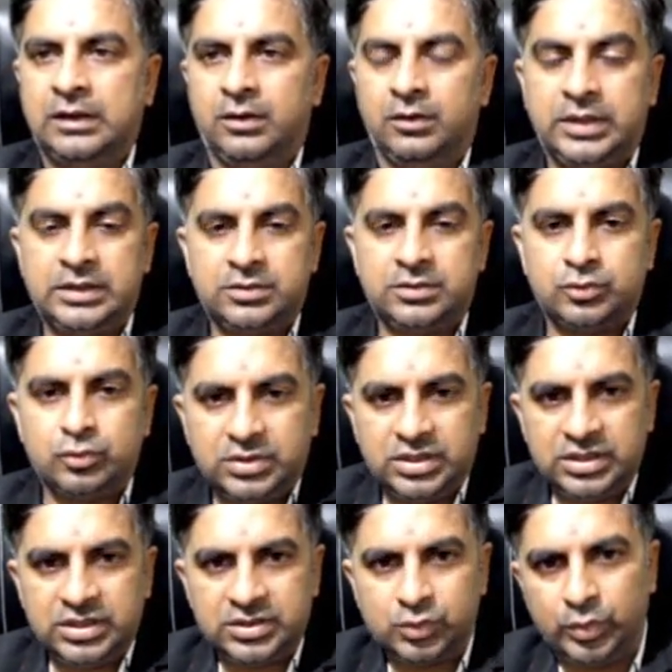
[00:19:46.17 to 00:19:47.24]
Okay, so
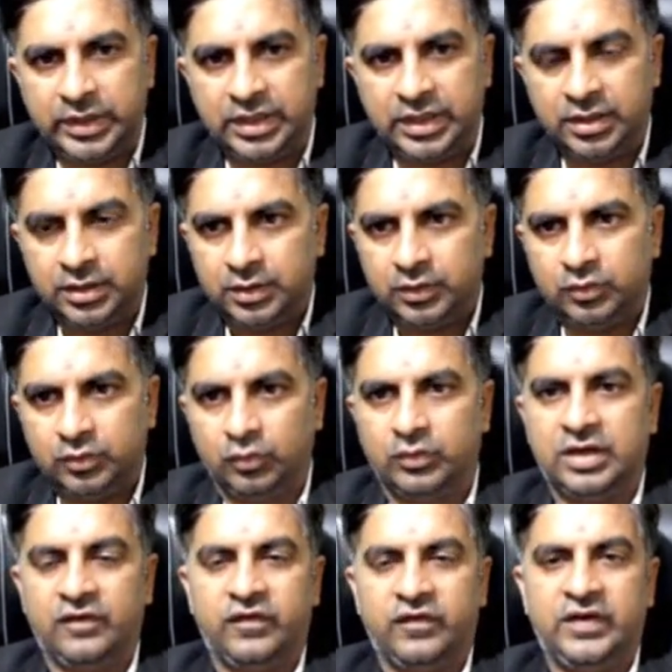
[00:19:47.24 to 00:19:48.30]
this way you
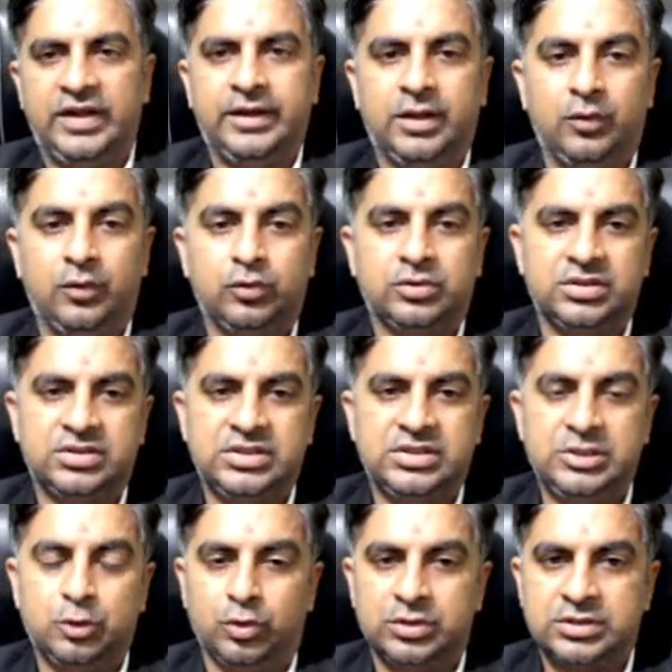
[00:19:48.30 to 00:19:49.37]
can find out the
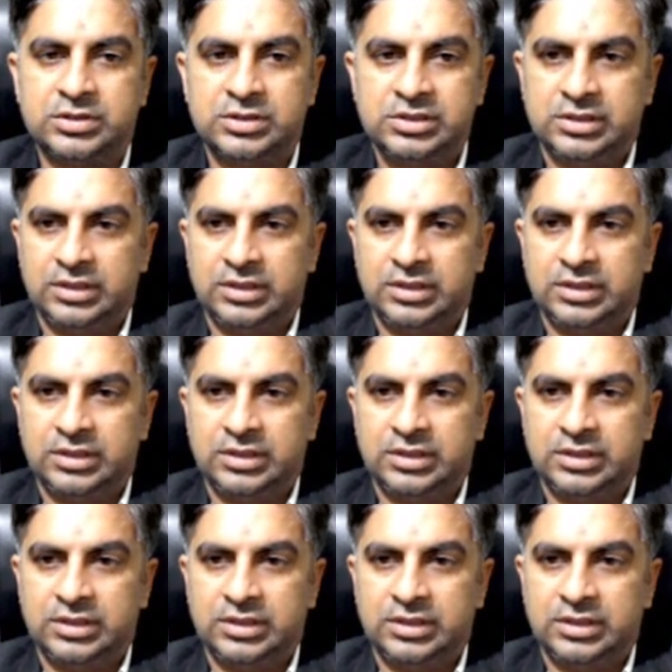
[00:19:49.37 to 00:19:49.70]
zeros